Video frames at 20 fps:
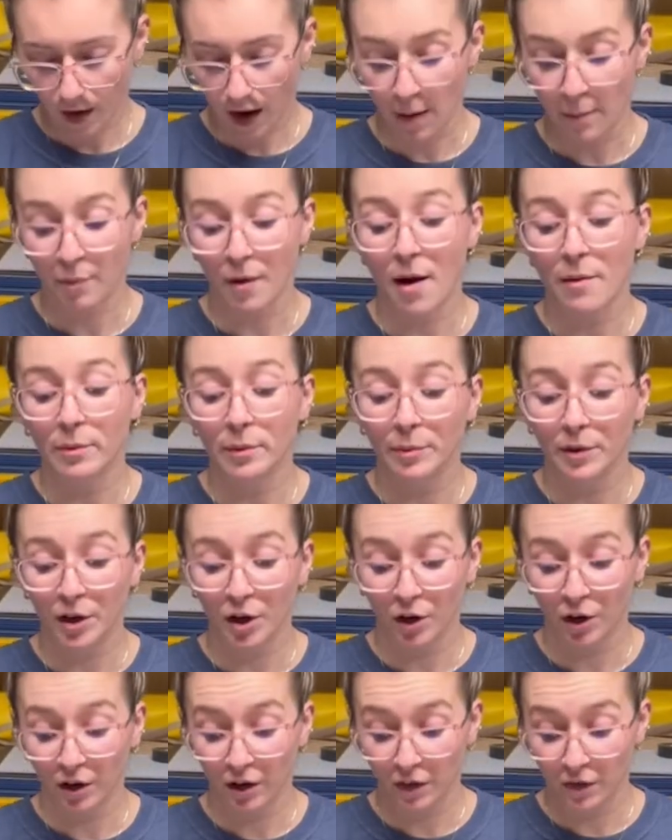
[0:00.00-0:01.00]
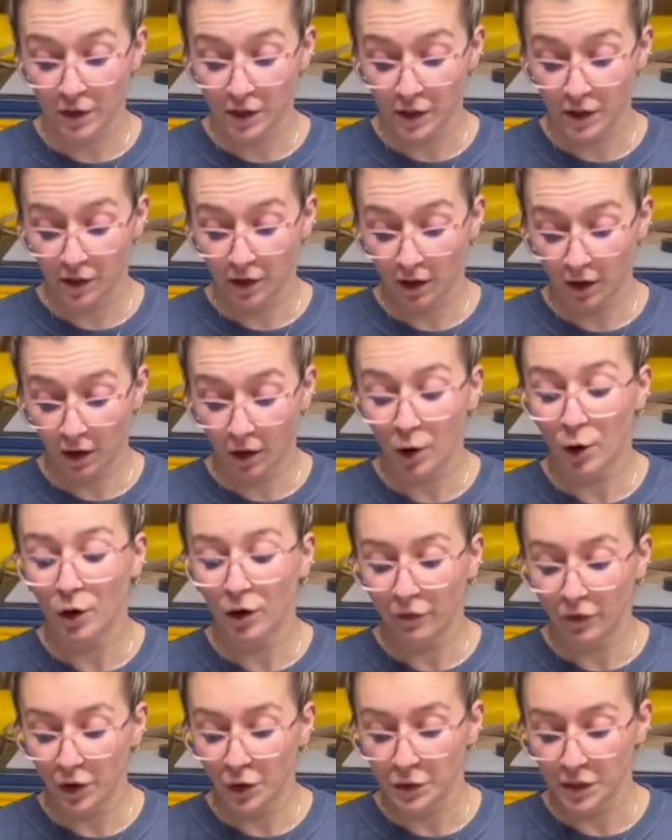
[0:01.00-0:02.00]
Probably could
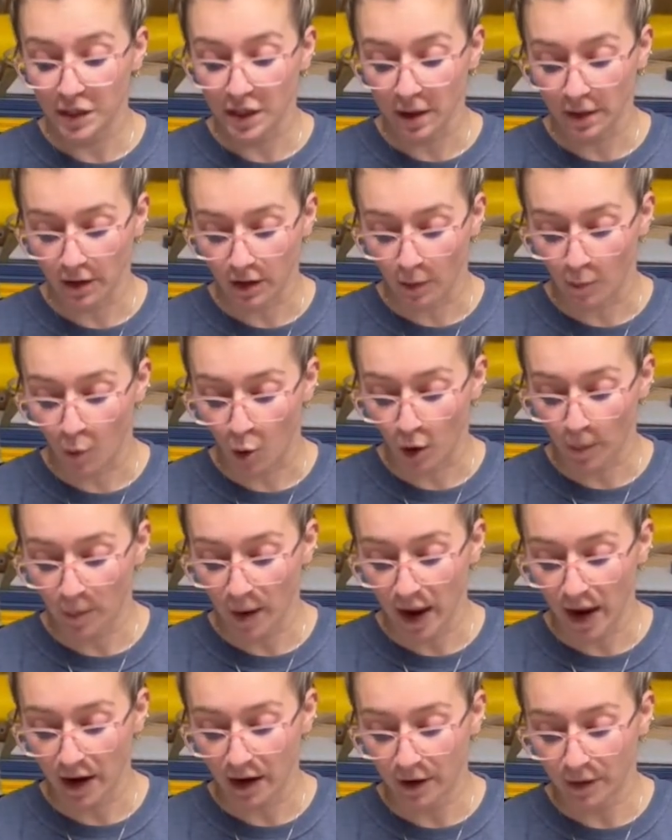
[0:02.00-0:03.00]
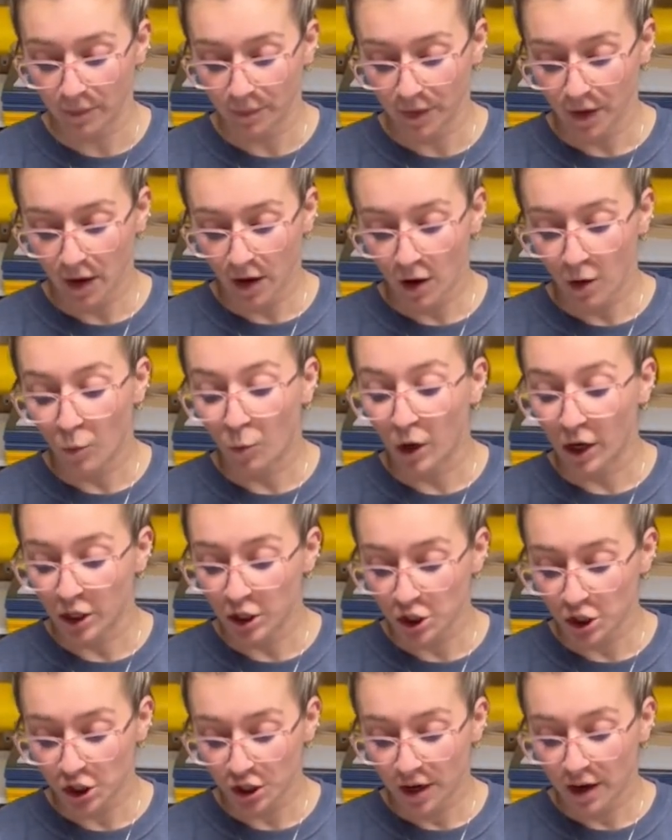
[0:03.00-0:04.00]
have used a little more paint,
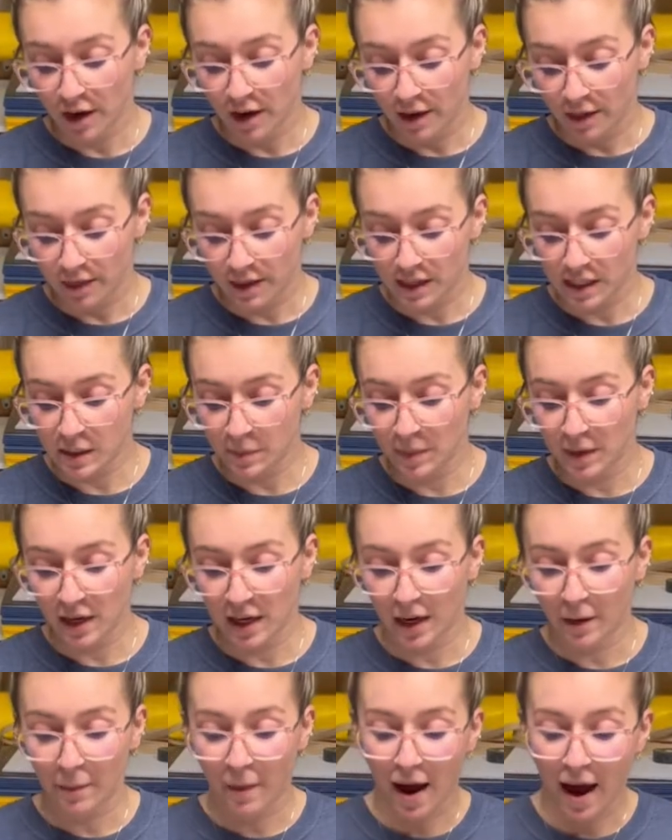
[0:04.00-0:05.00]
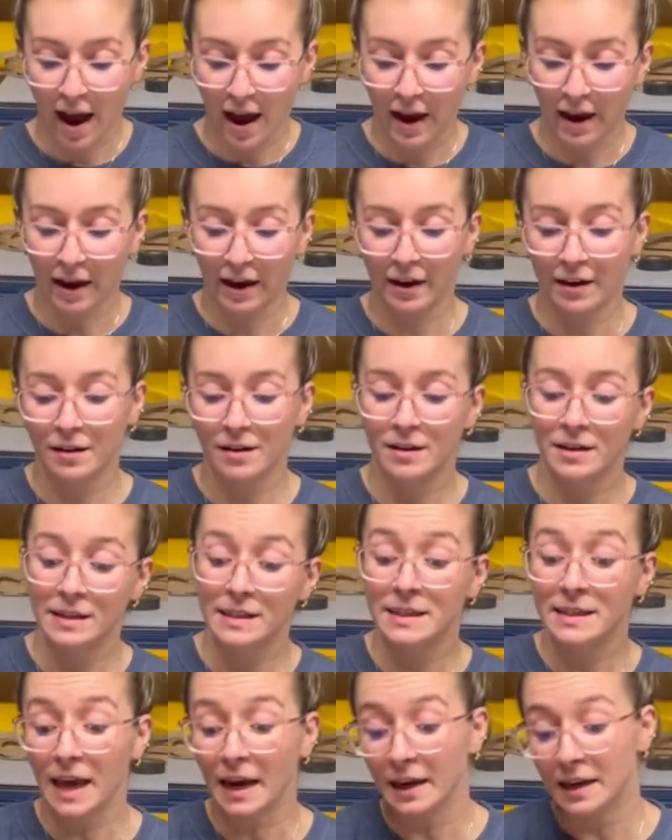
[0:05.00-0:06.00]
which this being my
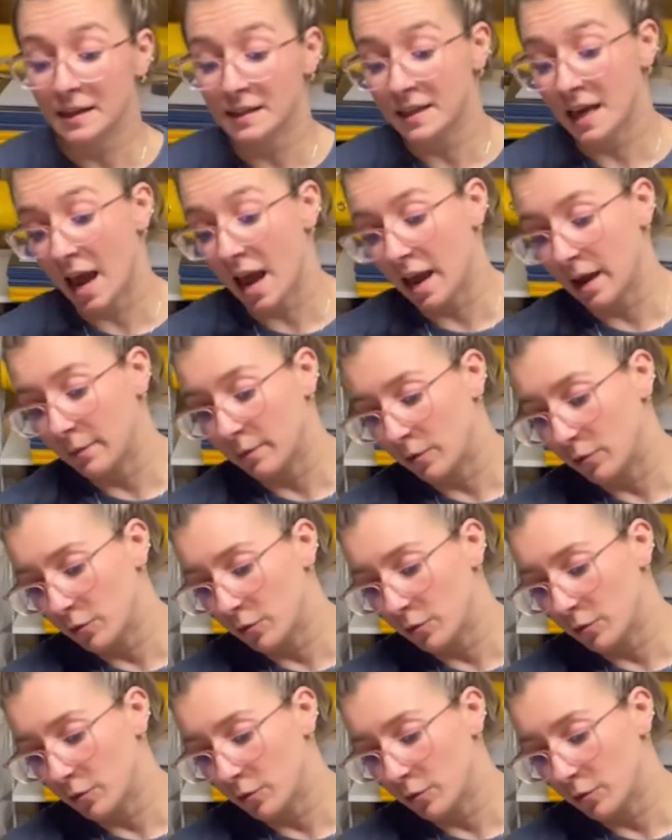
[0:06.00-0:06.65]
second time,